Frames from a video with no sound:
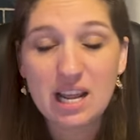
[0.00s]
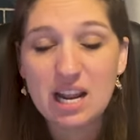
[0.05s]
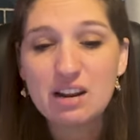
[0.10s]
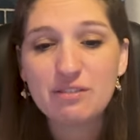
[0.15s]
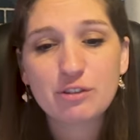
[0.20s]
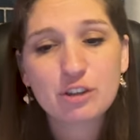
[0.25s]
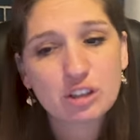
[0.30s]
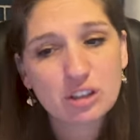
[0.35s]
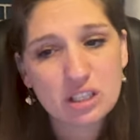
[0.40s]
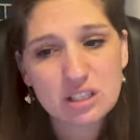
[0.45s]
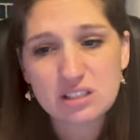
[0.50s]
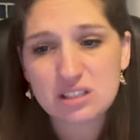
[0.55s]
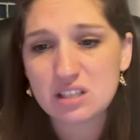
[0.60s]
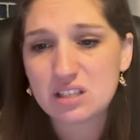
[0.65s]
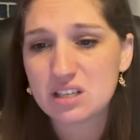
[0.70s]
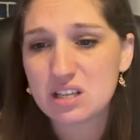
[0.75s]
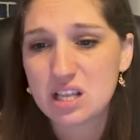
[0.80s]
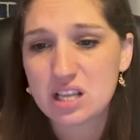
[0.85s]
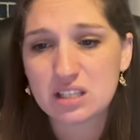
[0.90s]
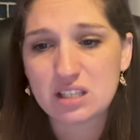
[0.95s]
And if you're
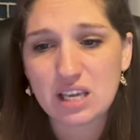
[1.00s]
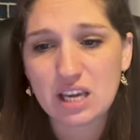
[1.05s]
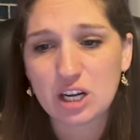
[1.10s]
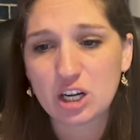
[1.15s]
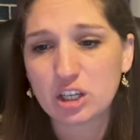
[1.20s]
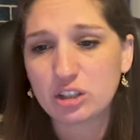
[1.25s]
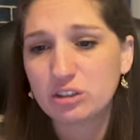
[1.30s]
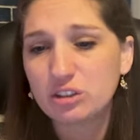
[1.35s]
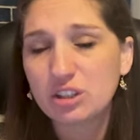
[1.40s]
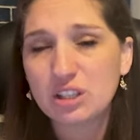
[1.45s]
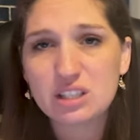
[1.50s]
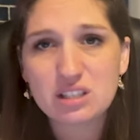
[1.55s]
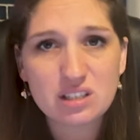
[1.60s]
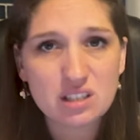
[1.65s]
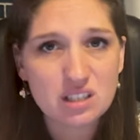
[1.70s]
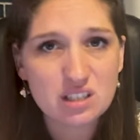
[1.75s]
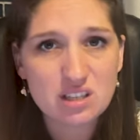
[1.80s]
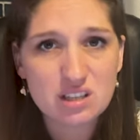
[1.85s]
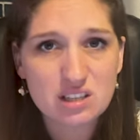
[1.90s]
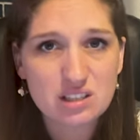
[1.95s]
listening to this later, you're
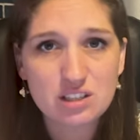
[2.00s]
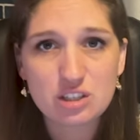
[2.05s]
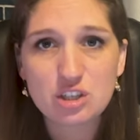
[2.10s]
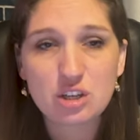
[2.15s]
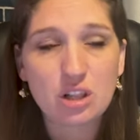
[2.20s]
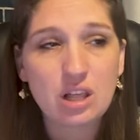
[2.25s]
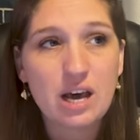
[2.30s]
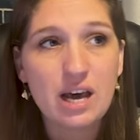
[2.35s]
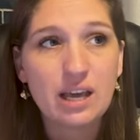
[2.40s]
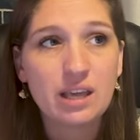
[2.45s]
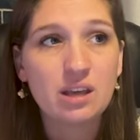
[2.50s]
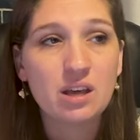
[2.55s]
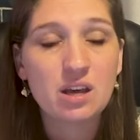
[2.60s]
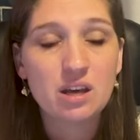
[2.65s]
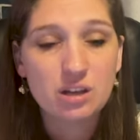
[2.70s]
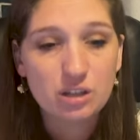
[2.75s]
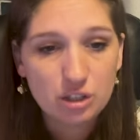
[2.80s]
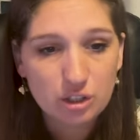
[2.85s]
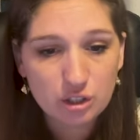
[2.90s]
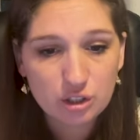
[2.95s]
listening to this in July,
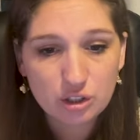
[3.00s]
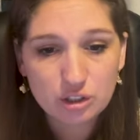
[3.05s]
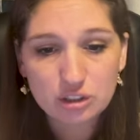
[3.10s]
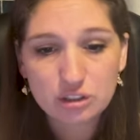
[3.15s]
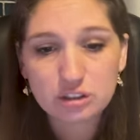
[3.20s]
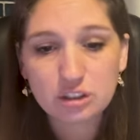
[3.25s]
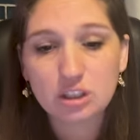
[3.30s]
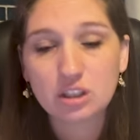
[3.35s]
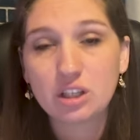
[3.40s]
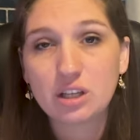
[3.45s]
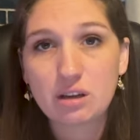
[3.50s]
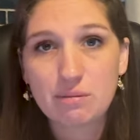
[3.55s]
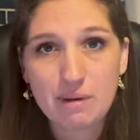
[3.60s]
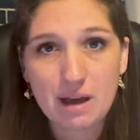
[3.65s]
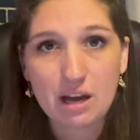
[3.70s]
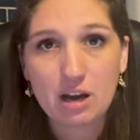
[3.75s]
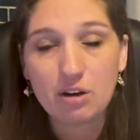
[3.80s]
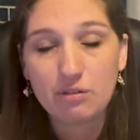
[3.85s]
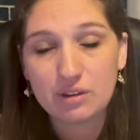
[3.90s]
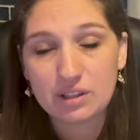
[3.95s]
you know, you're, you're looking
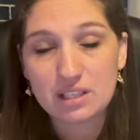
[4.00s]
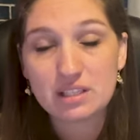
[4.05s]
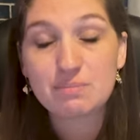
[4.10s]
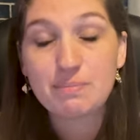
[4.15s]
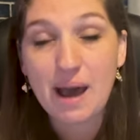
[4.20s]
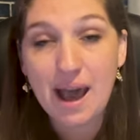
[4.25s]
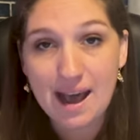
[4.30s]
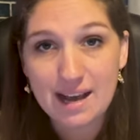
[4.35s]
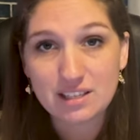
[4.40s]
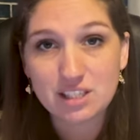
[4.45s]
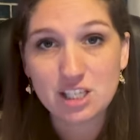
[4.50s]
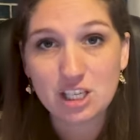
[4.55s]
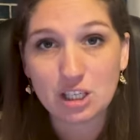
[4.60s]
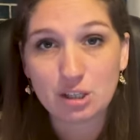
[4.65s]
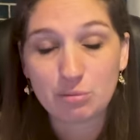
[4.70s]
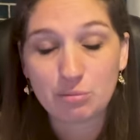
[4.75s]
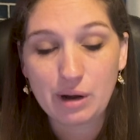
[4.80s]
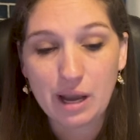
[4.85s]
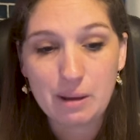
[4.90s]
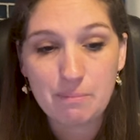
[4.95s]
back over this past
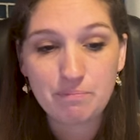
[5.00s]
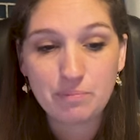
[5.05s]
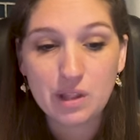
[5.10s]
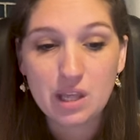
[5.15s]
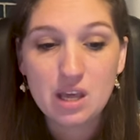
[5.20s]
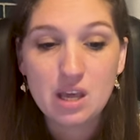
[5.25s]
year, right?